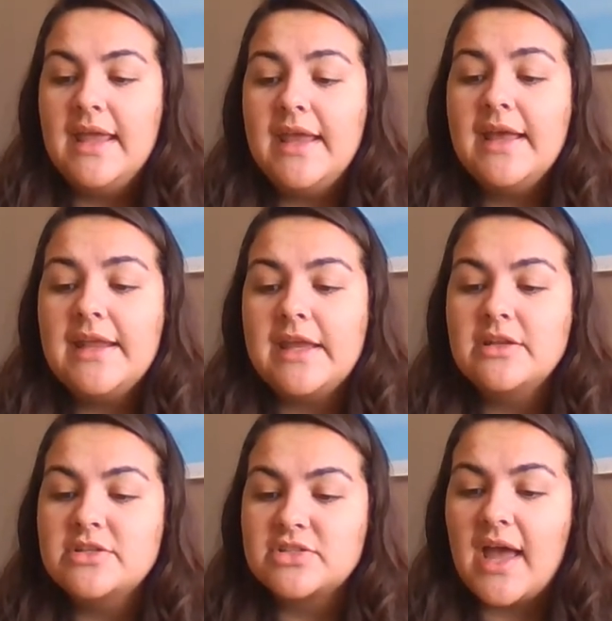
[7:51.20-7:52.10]

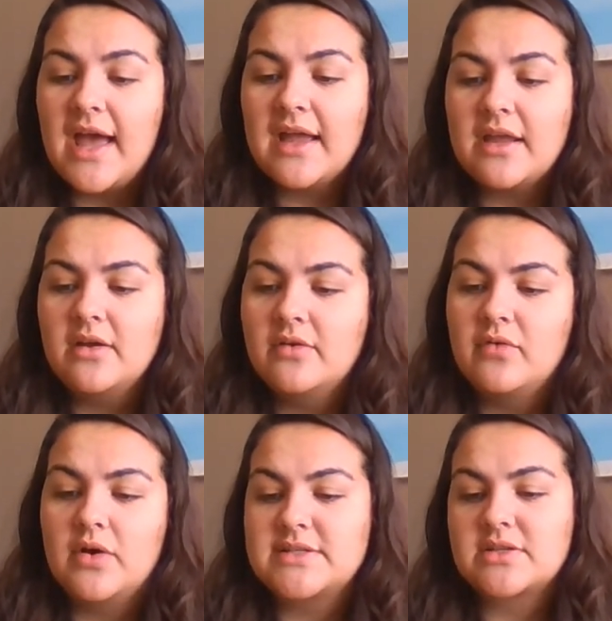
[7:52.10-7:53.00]
Annie, Jack, a
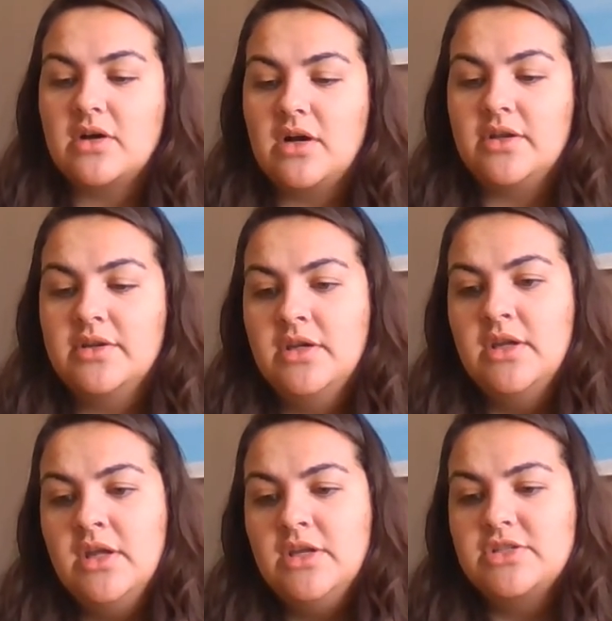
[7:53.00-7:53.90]
voice called.
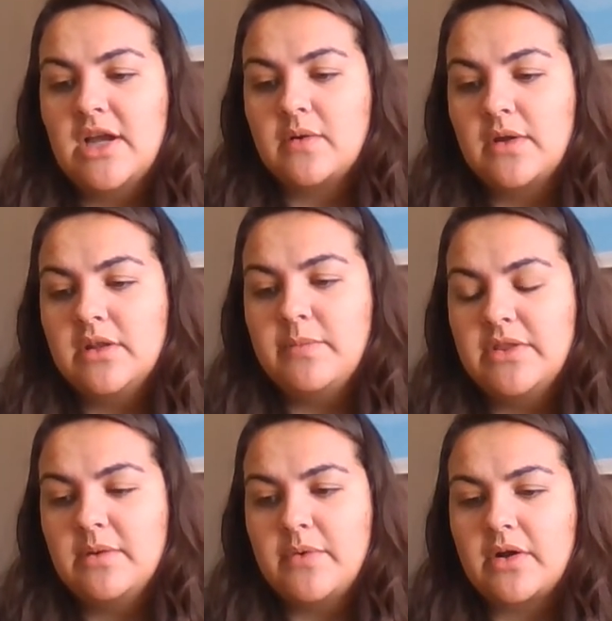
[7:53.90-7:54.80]
Jack quickly put
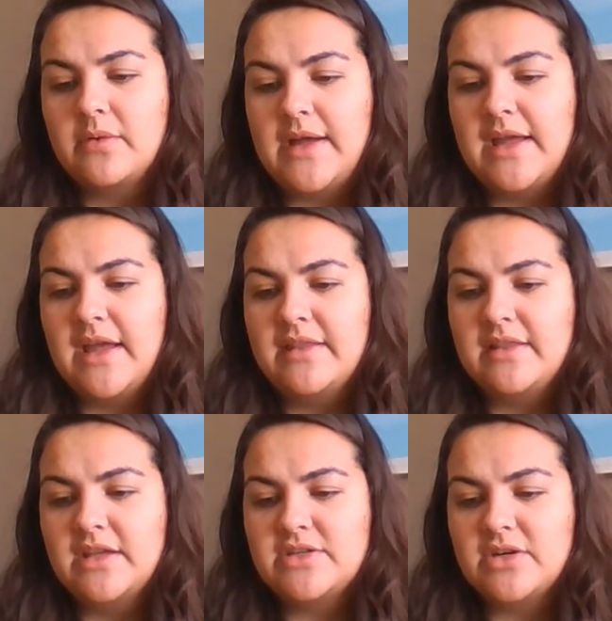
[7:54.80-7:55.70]
their book away, and then
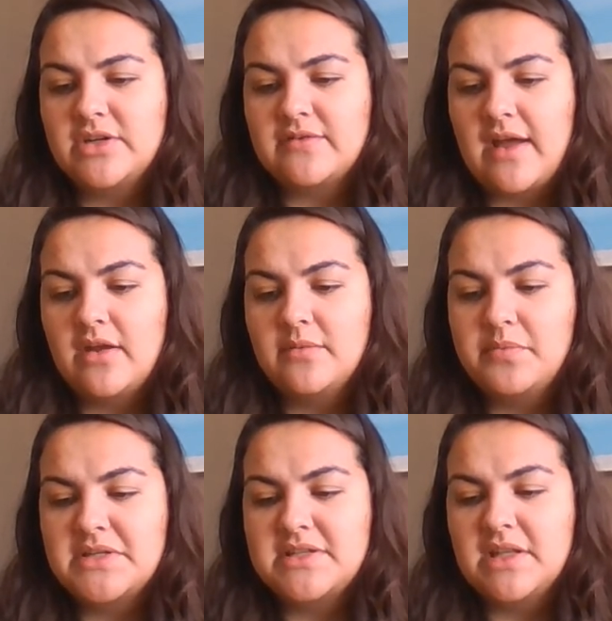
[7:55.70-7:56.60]
they turned around.
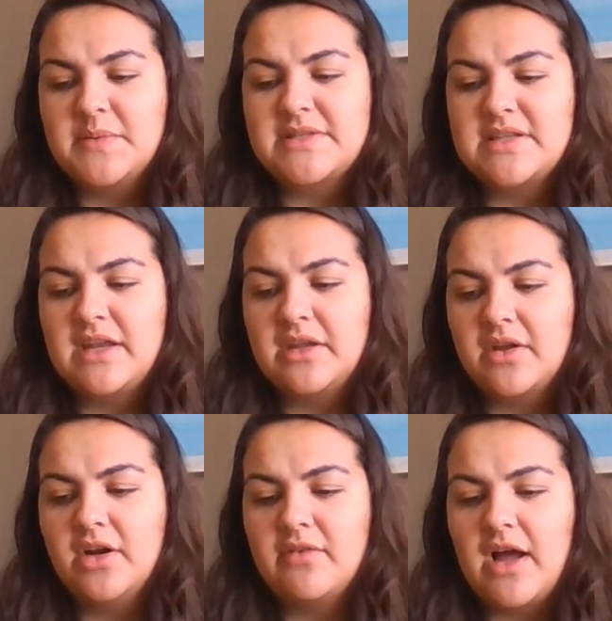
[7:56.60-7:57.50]
Priscilla was standing on
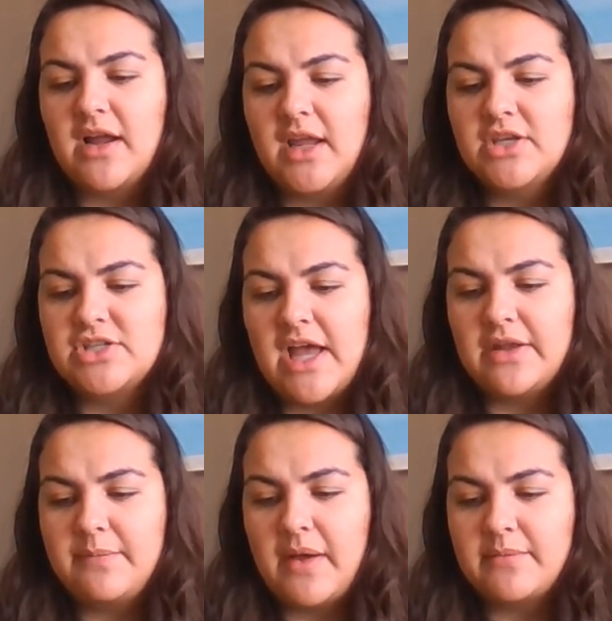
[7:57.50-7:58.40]
a rock, and she held
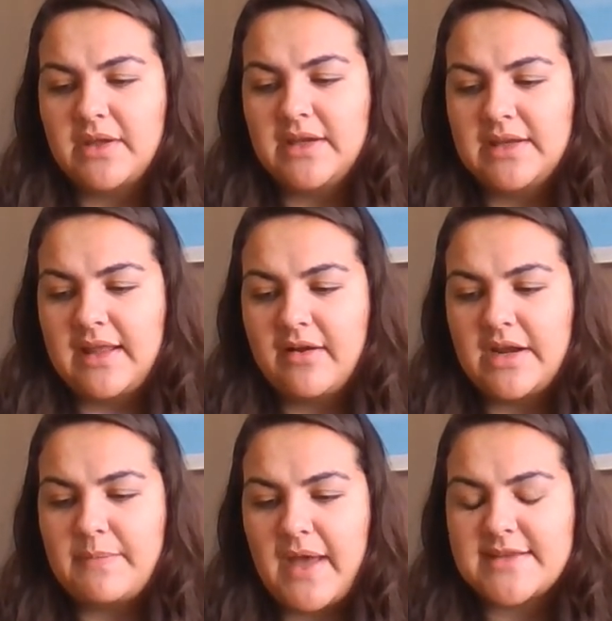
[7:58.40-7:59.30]
a pumpkin and carried
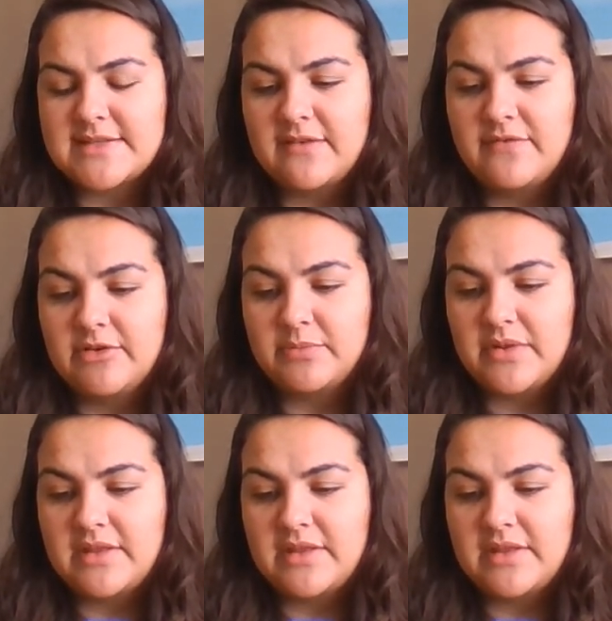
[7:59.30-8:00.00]
a basket filled with